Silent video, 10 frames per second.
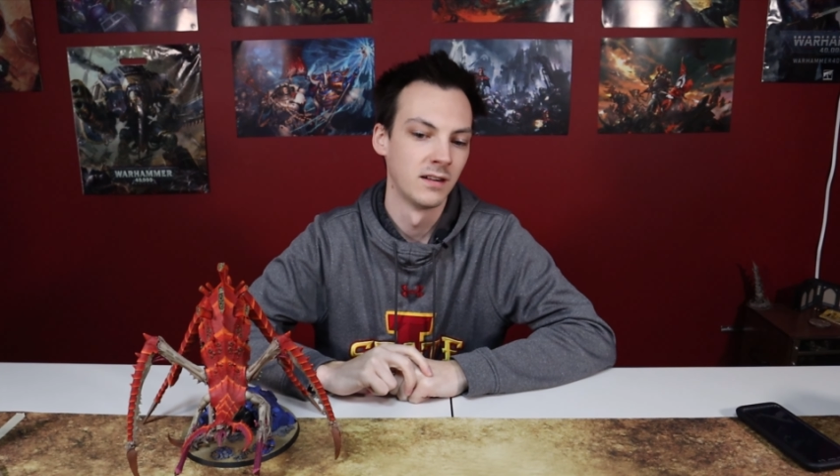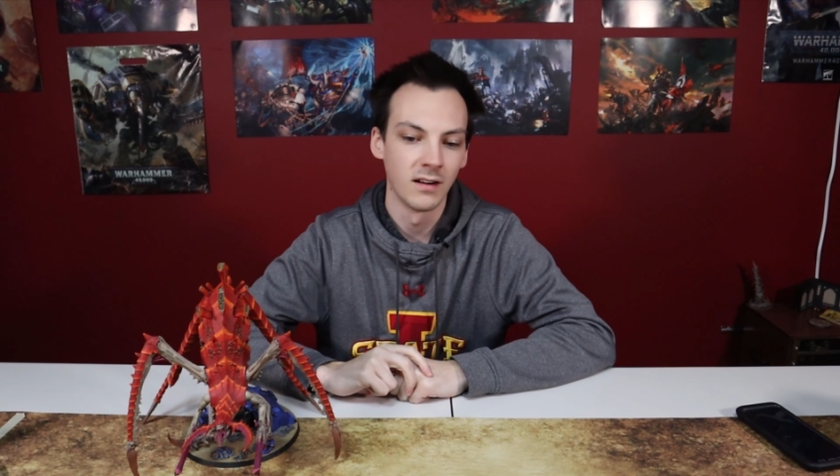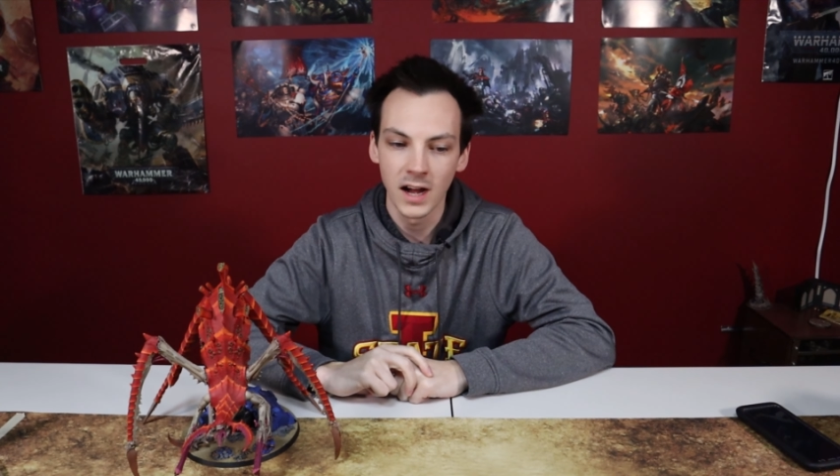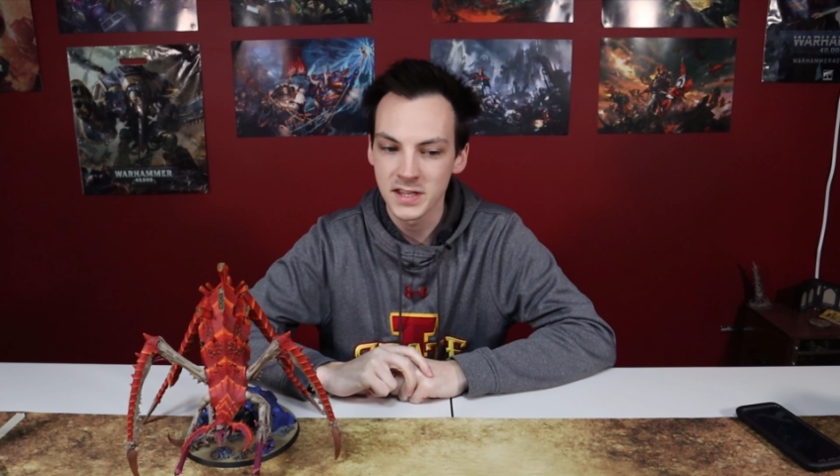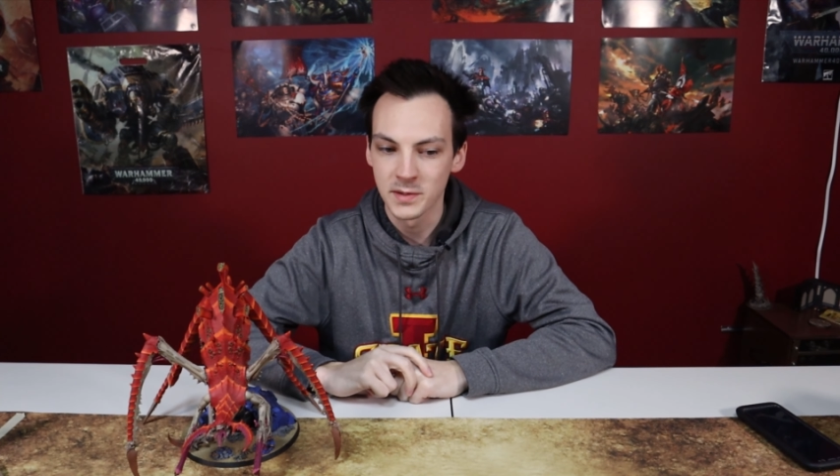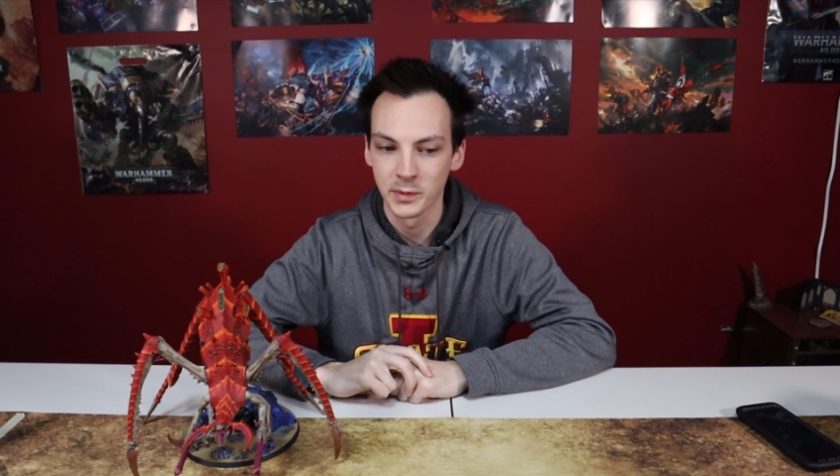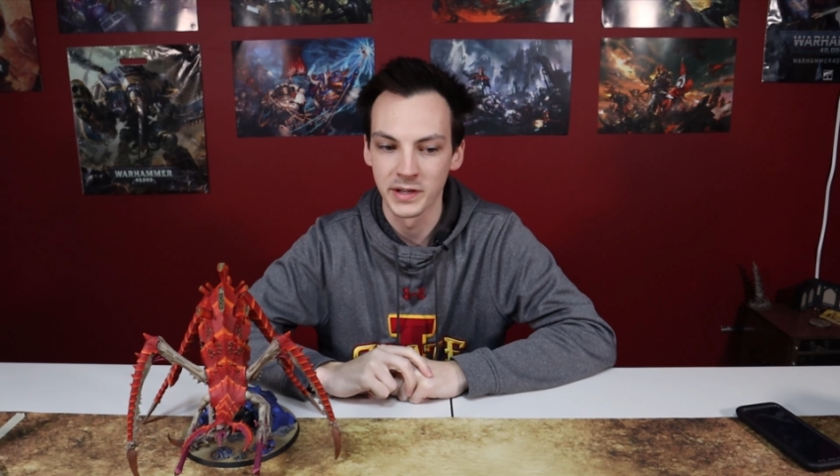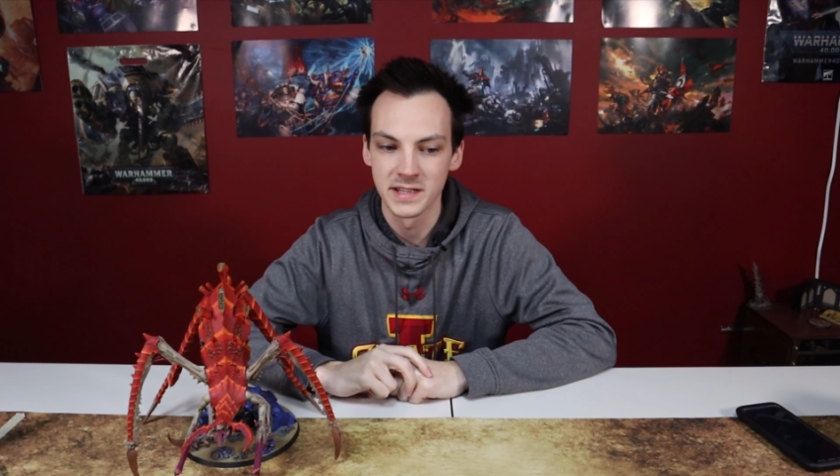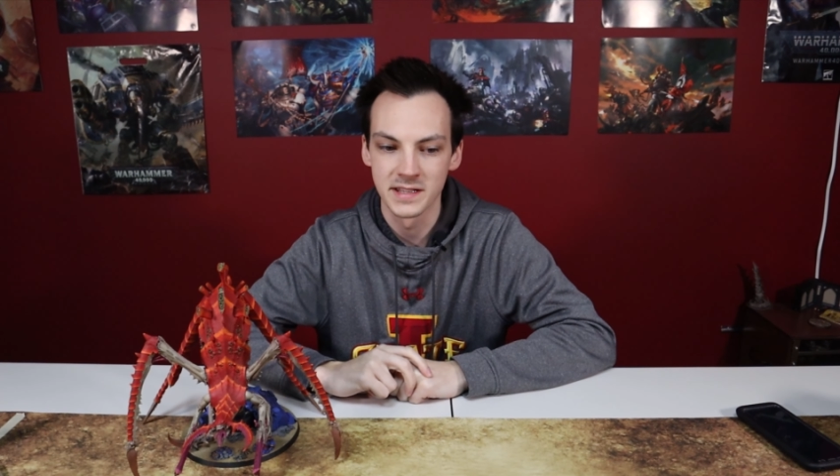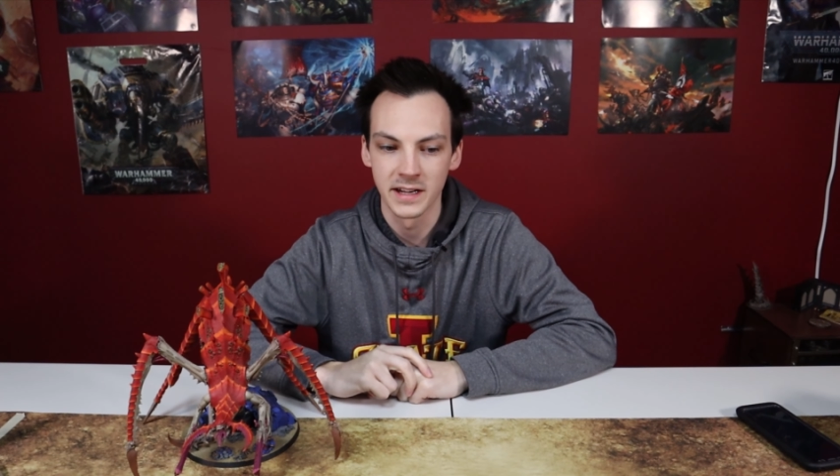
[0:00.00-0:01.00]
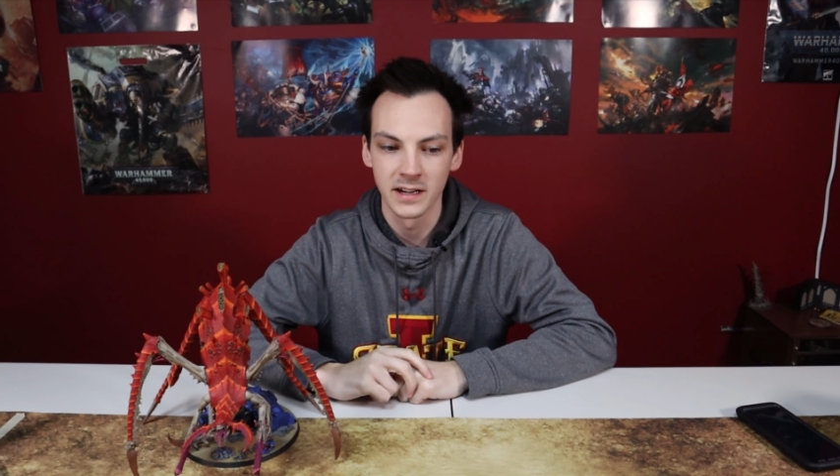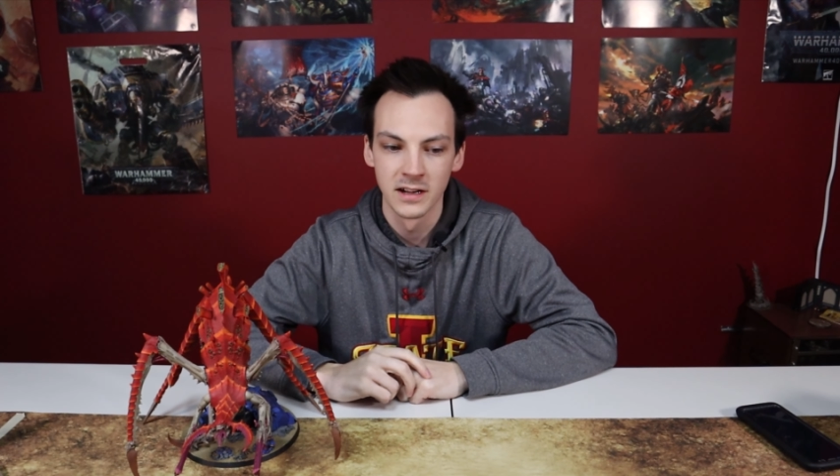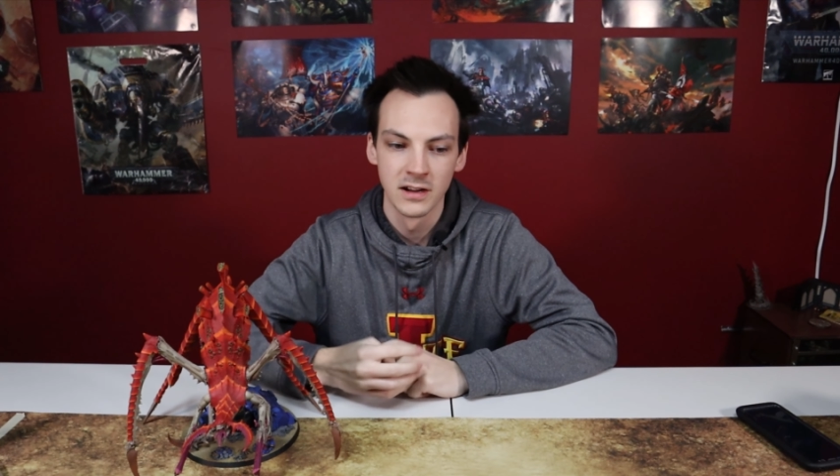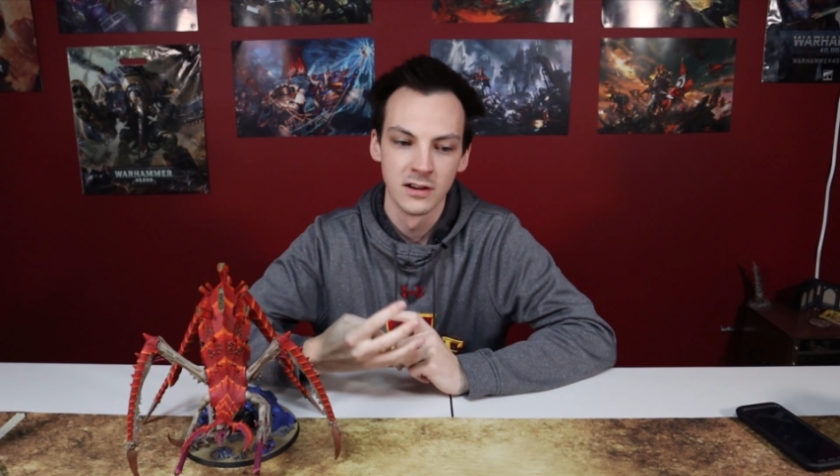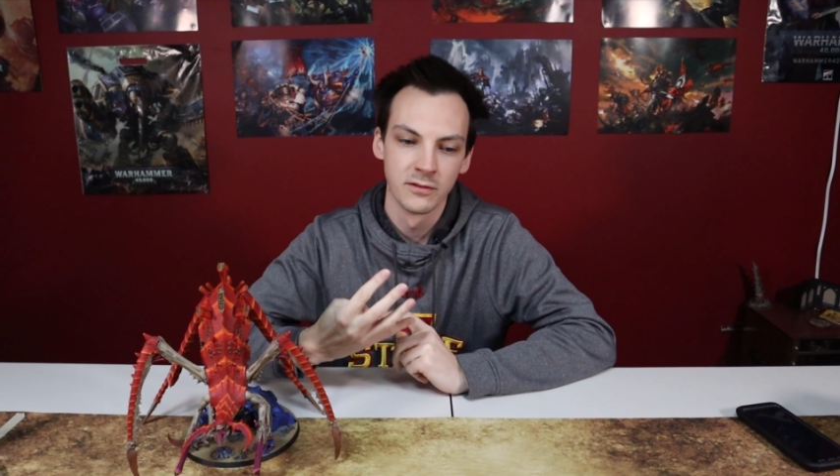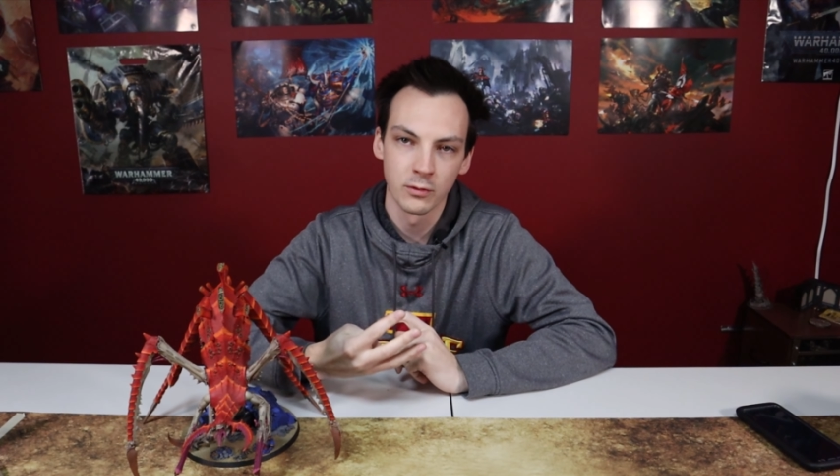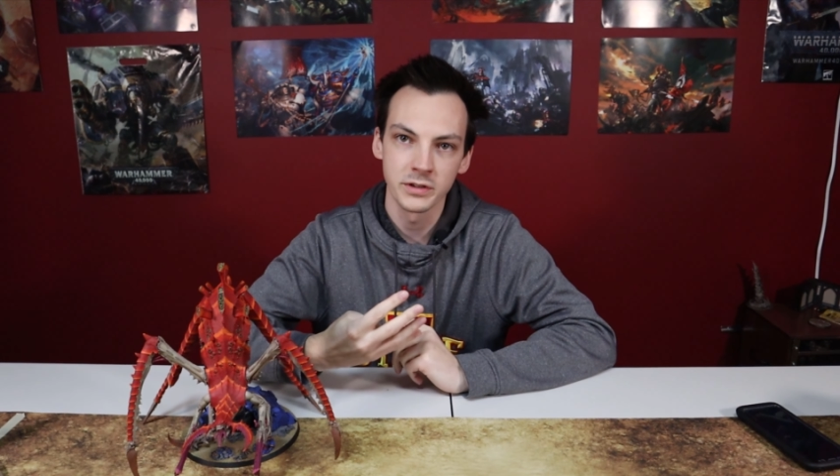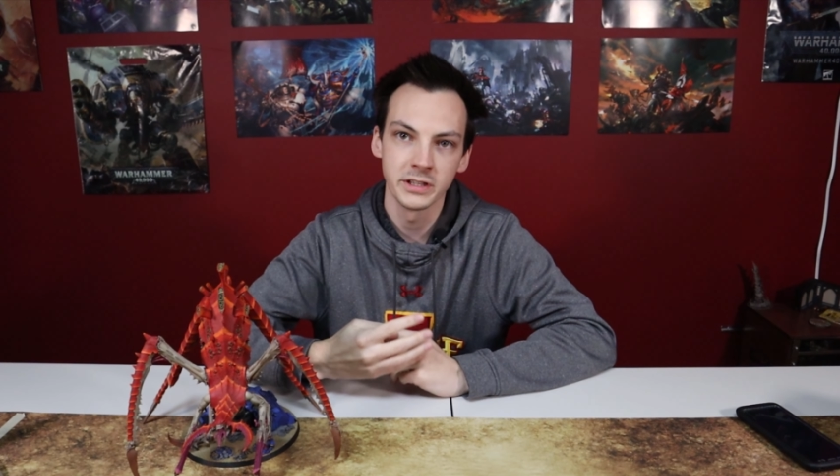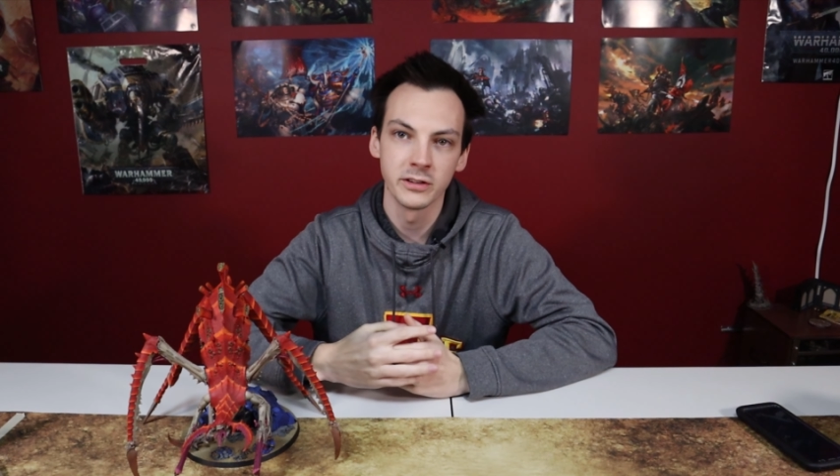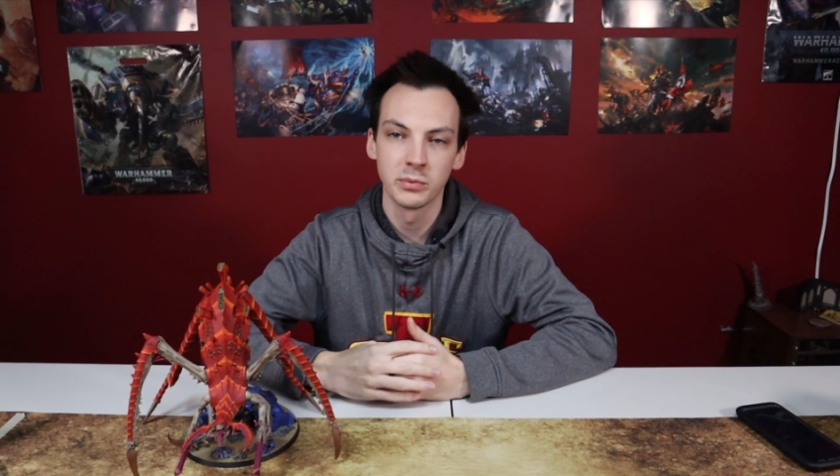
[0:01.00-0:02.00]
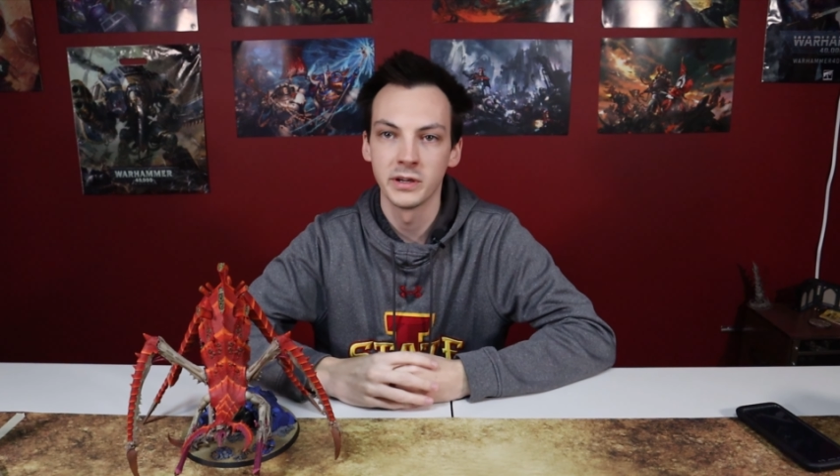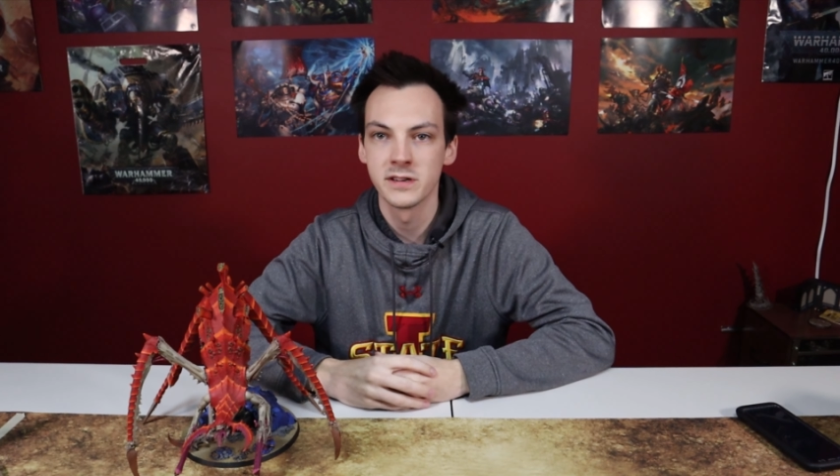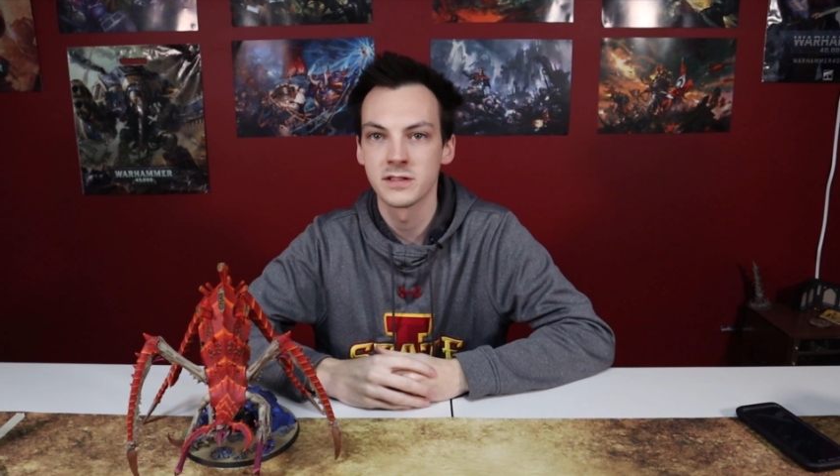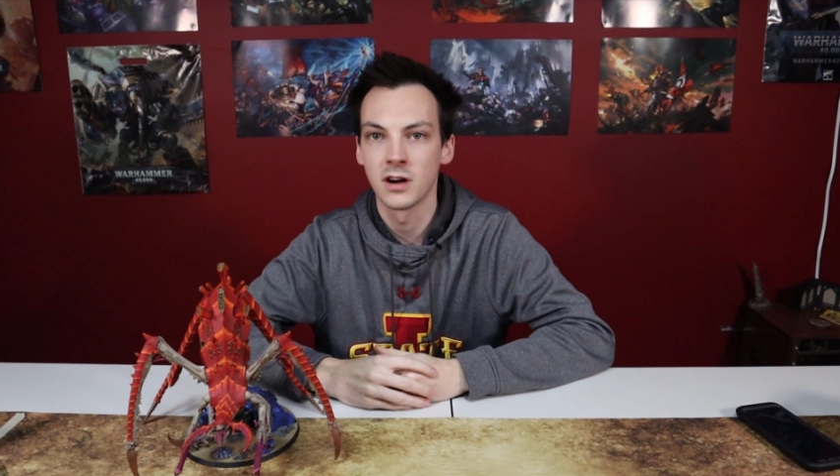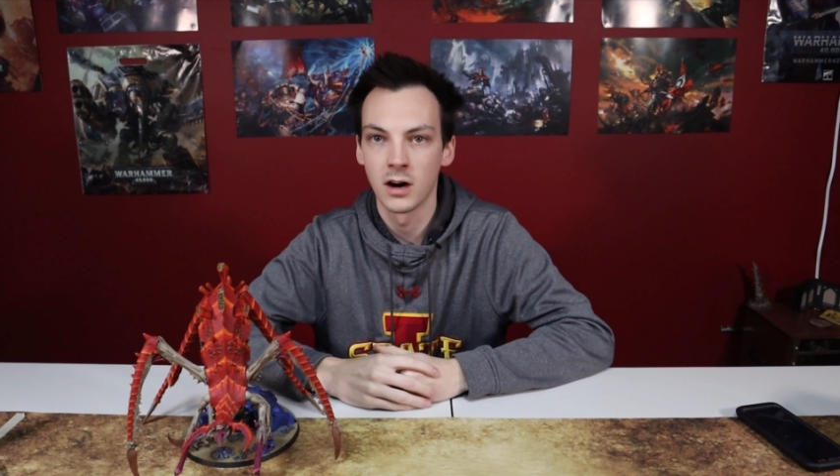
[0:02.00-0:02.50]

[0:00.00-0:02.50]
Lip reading: Lots of Marines there. 1,400 players,